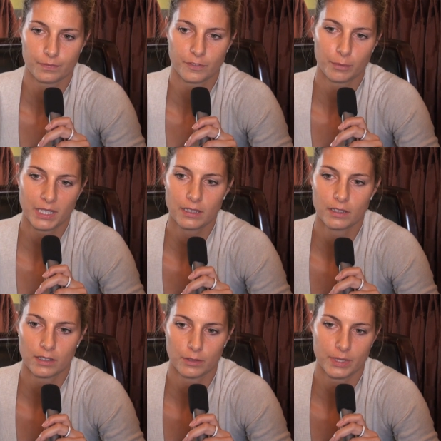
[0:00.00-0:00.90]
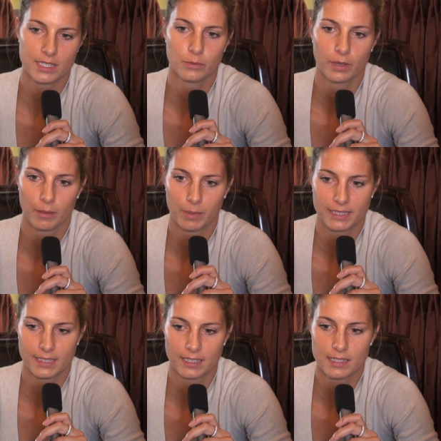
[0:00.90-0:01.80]
For me, the reason why I
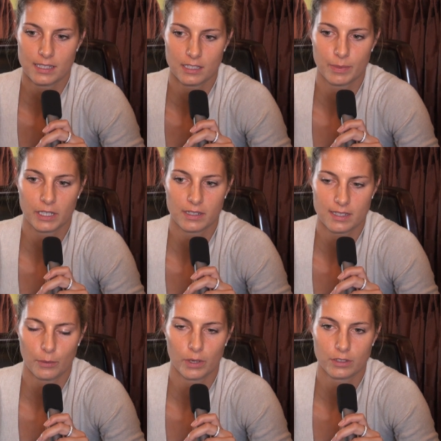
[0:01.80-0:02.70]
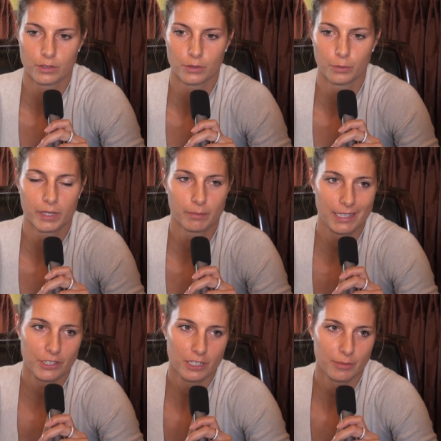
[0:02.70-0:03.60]
play tennis is because I want to win
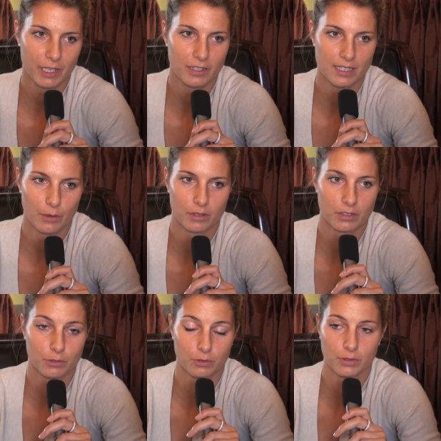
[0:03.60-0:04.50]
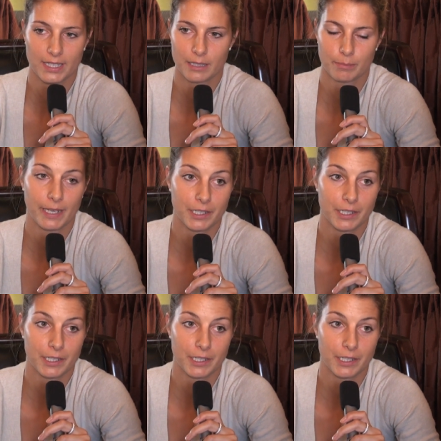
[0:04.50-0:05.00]
matches, because I want to get